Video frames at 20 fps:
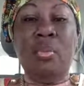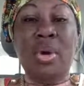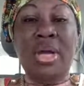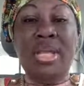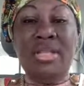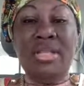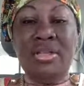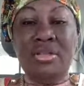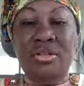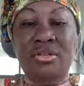
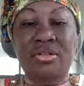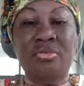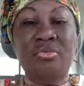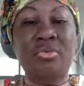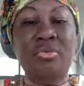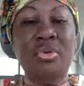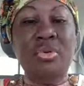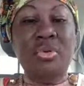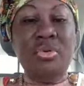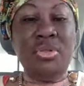went to
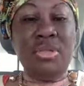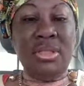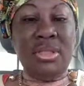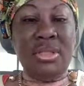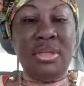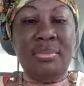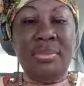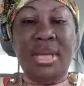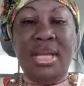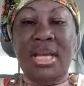
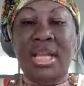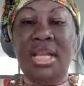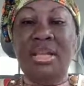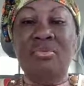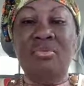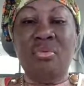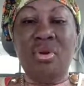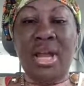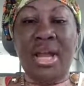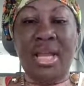Jerusalem and
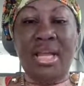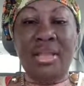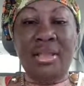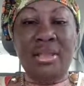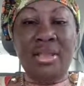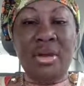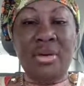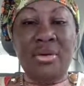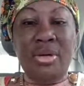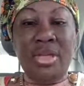he reigned
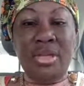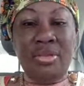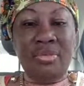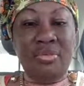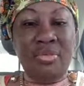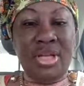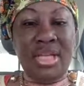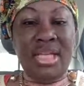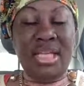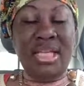
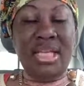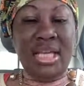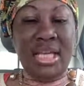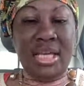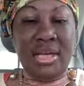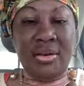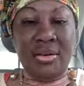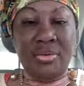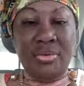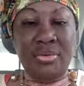33
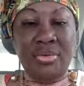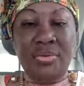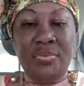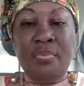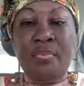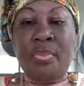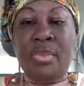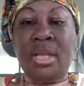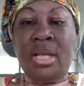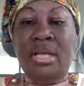years.
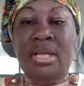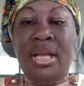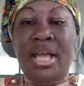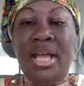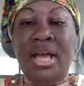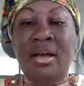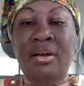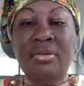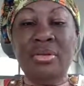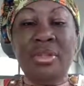
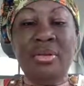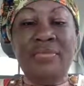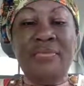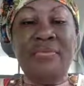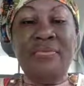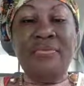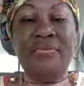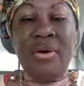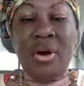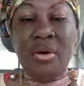Now, the
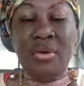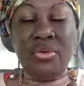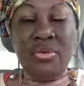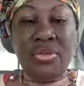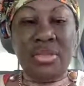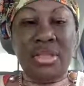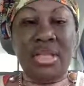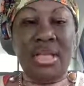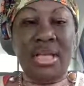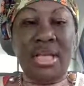
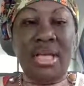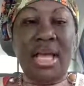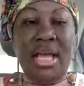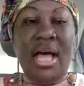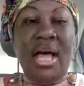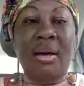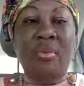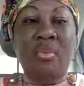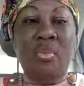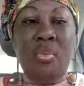first thing
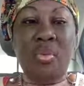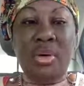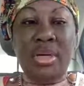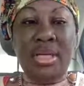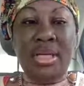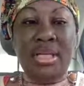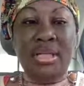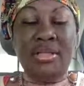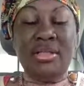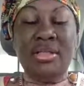I
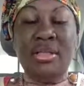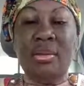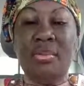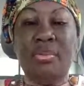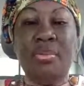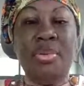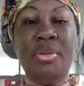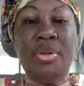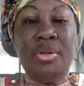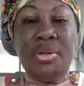wanted to
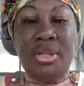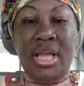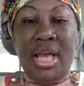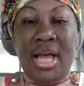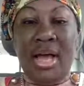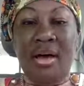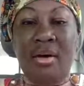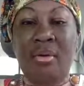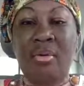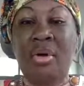pull
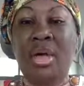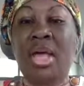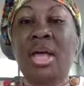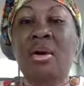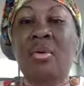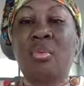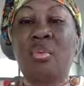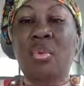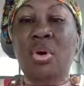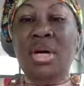out
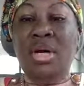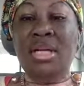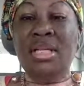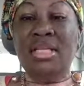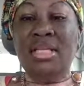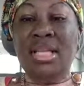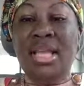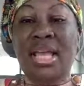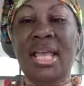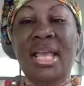
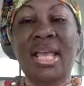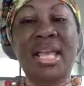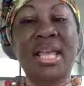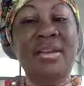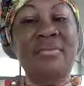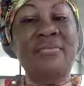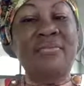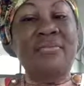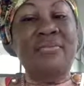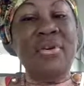was
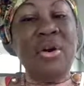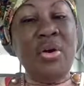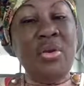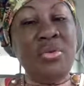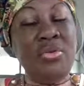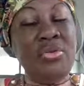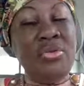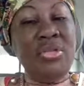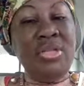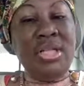in
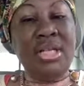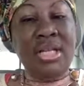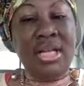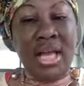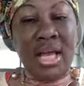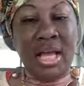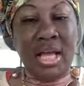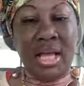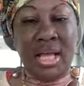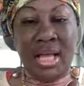verse
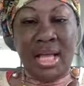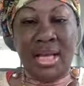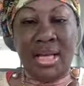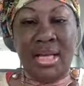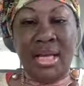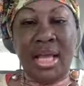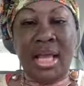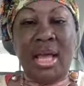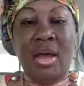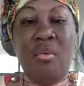
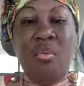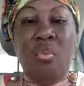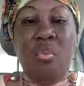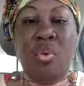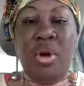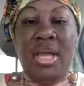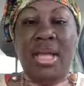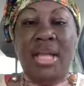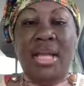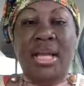9,
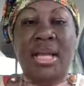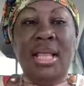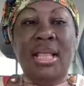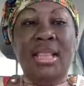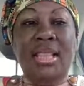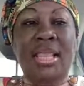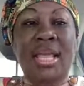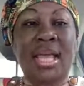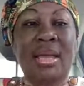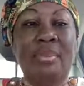when
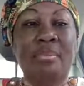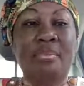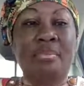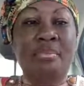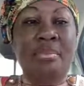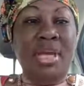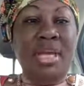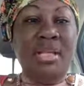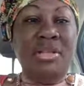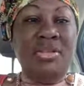they
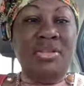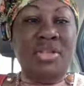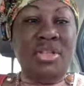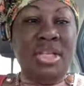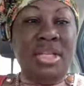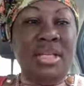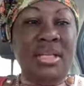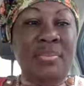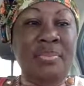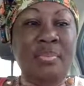
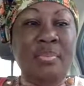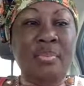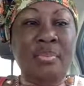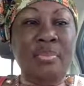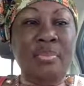mention,